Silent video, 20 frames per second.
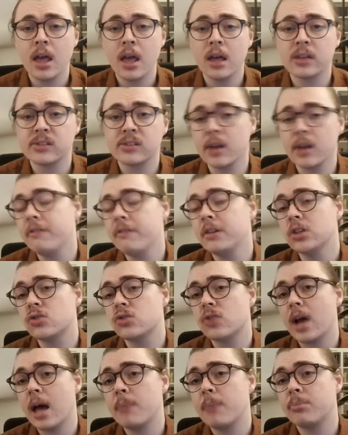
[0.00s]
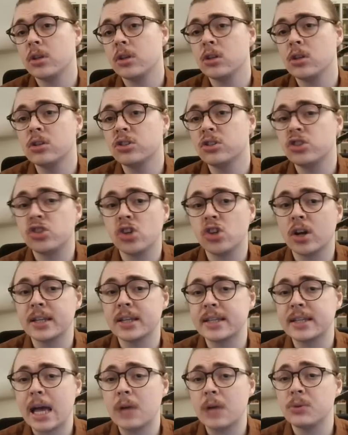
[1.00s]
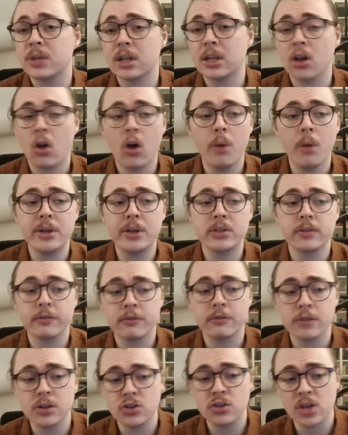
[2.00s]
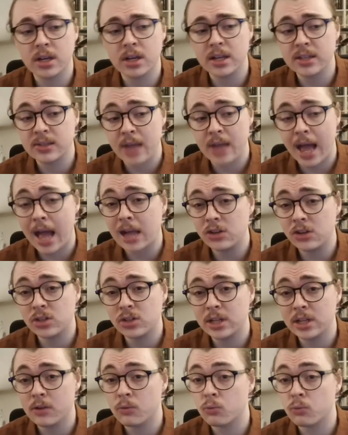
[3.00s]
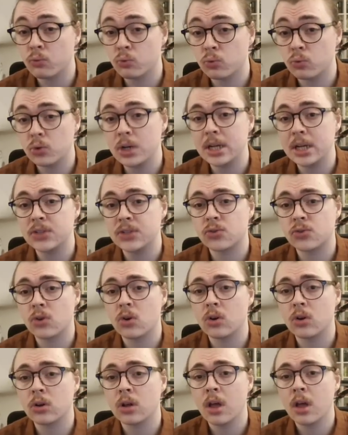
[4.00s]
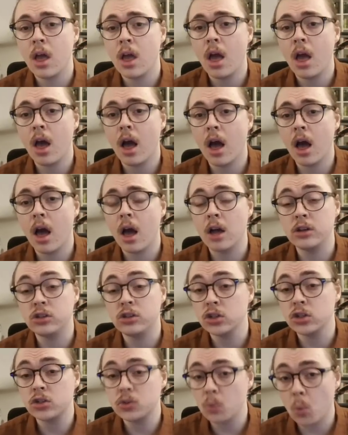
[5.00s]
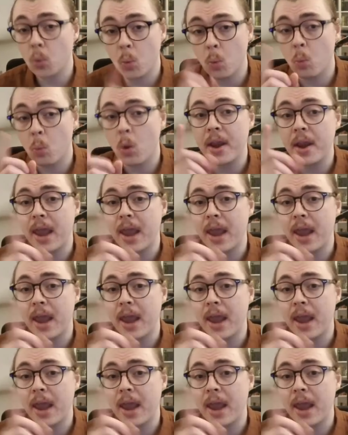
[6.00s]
Siphoning Trap, you just chuck it down. You get a whole bunch of regen. It's actually really strong. Just one